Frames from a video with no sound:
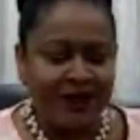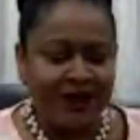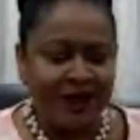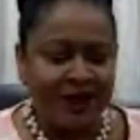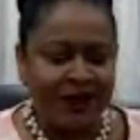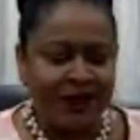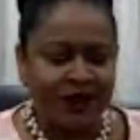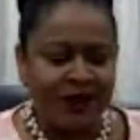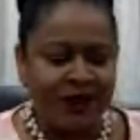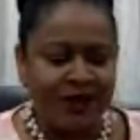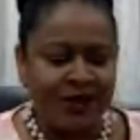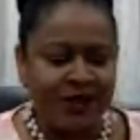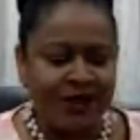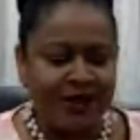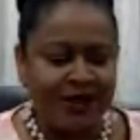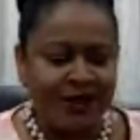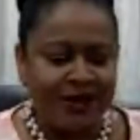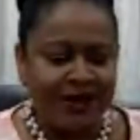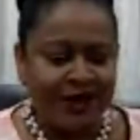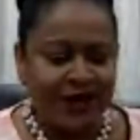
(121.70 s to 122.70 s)
connection.
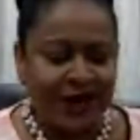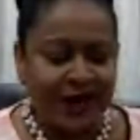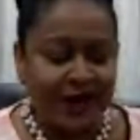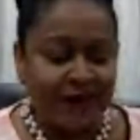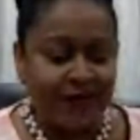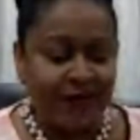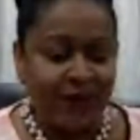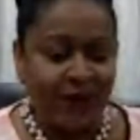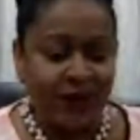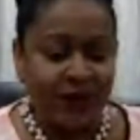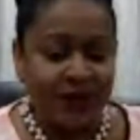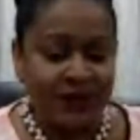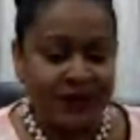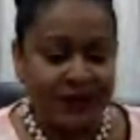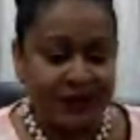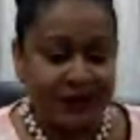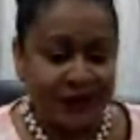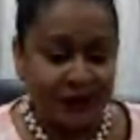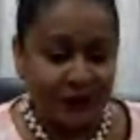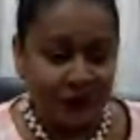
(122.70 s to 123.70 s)
I am born in
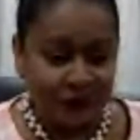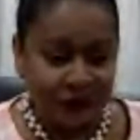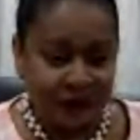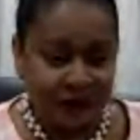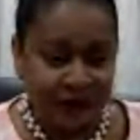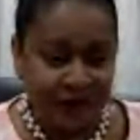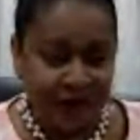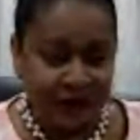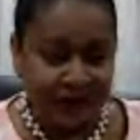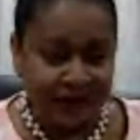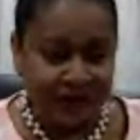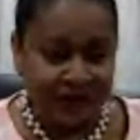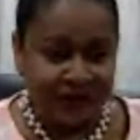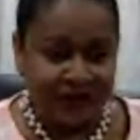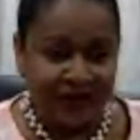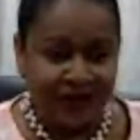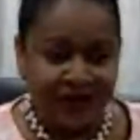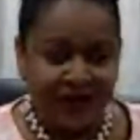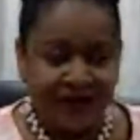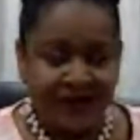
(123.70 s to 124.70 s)
St. Lucia,
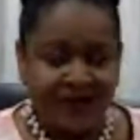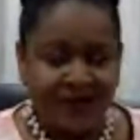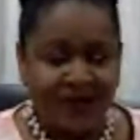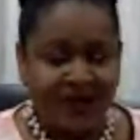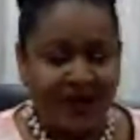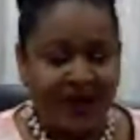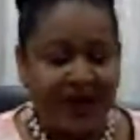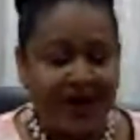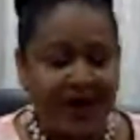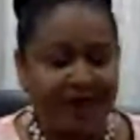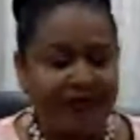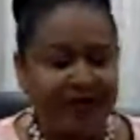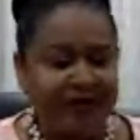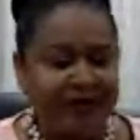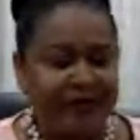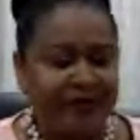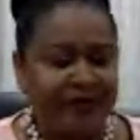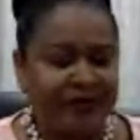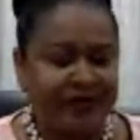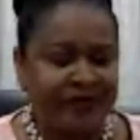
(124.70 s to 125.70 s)
yes, but I have
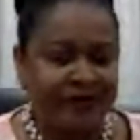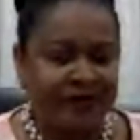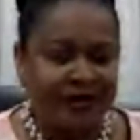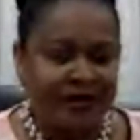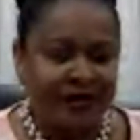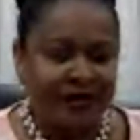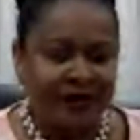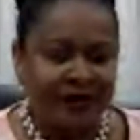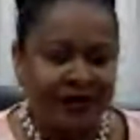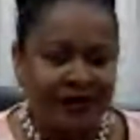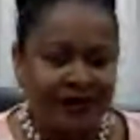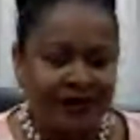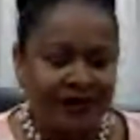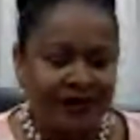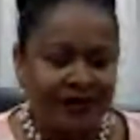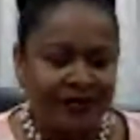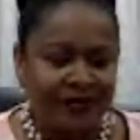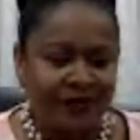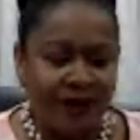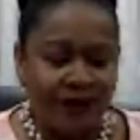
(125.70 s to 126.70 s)
lived
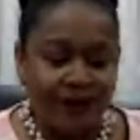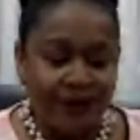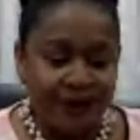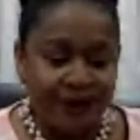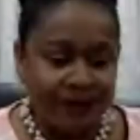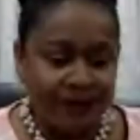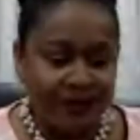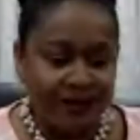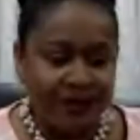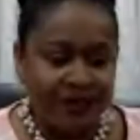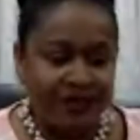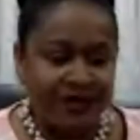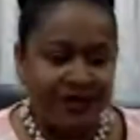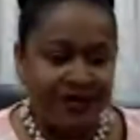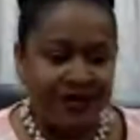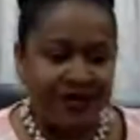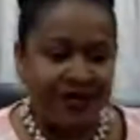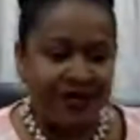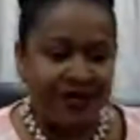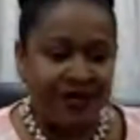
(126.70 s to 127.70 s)
in
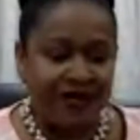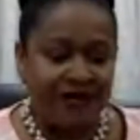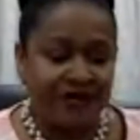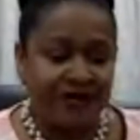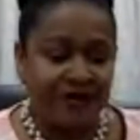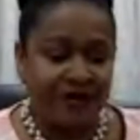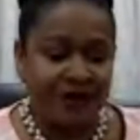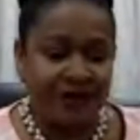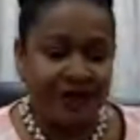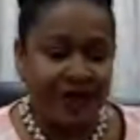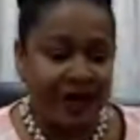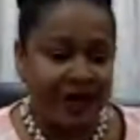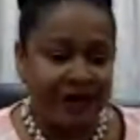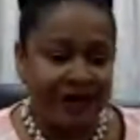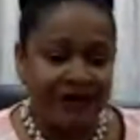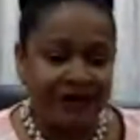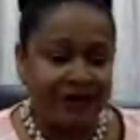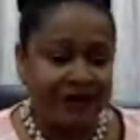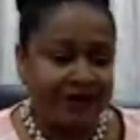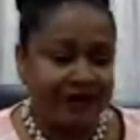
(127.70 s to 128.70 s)
Barbados, in Trinidad,
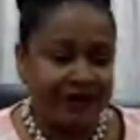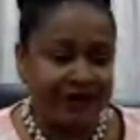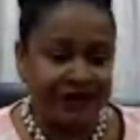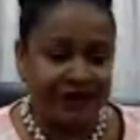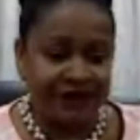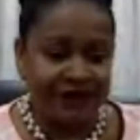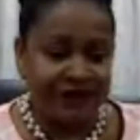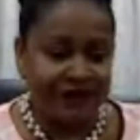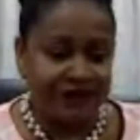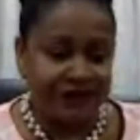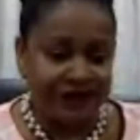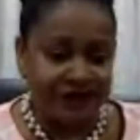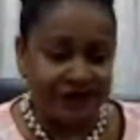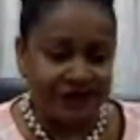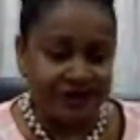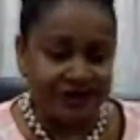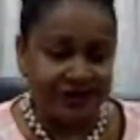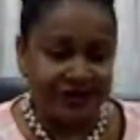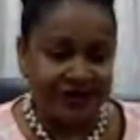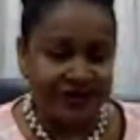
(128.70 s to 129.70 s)
and St. Kitts and
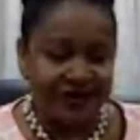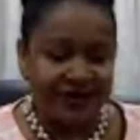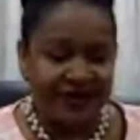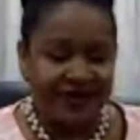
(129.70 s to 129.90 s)
Nevis.